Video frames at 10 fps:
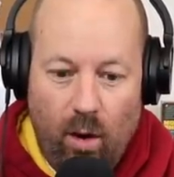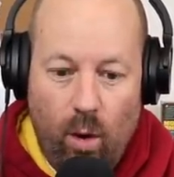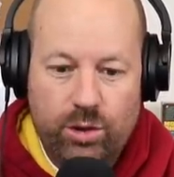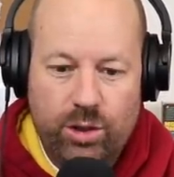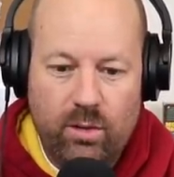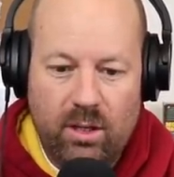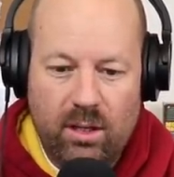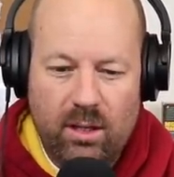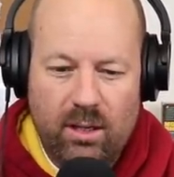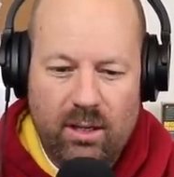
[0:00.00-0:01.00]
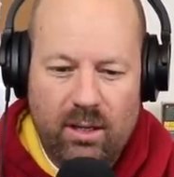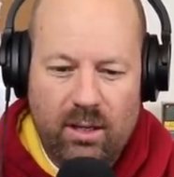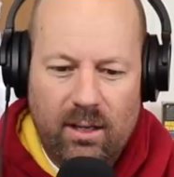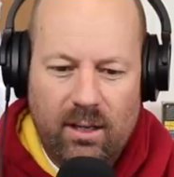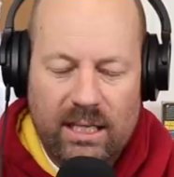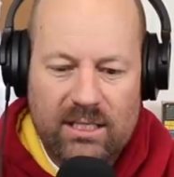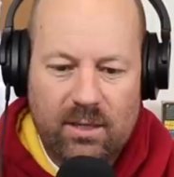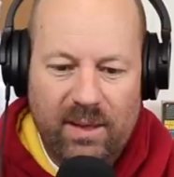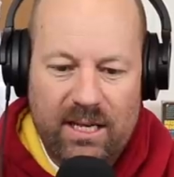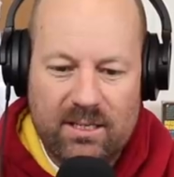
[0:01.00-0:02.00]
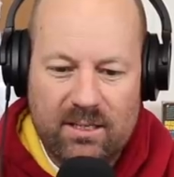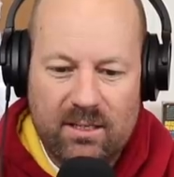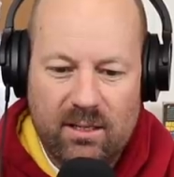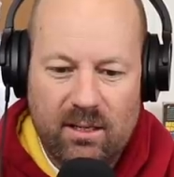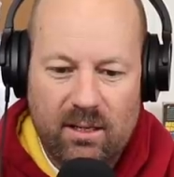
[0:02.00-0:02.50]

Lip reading: Oh shoot! That's the police!